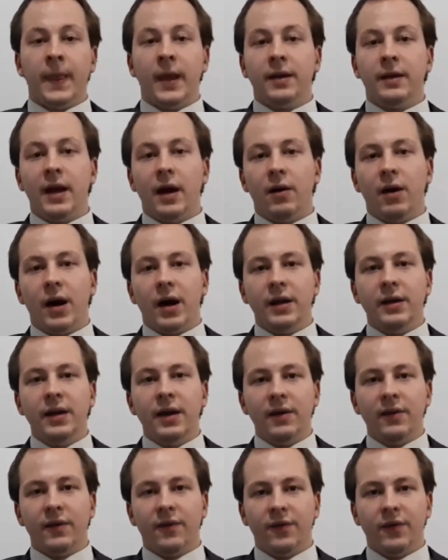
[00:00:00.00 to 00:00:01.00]
Now,
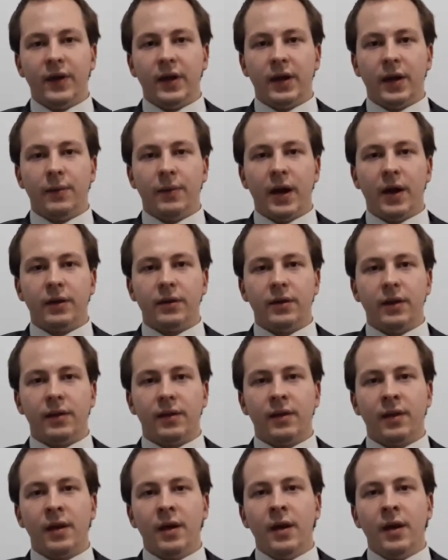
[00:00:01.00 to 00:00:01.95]
another thing about this,